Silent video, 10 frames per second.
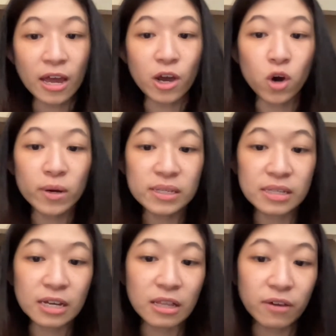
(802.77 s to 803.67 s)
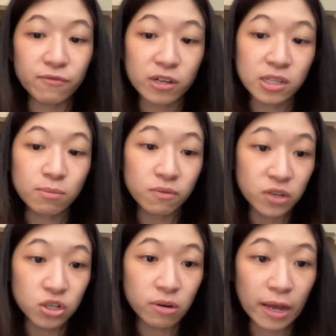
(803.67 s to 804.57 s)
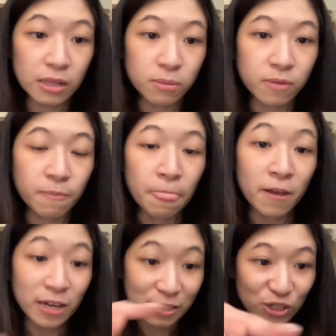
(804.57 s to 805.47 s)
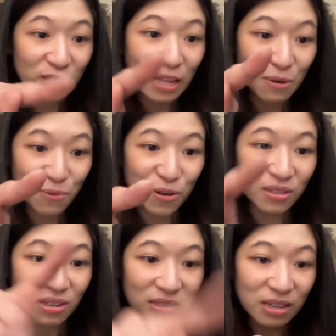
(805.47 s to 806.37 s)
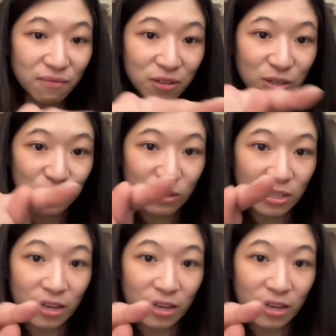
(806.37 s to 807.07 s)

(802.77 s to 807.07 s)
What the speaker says: And I always say, like, for example, visual element, it's just like what Stephanie's doing.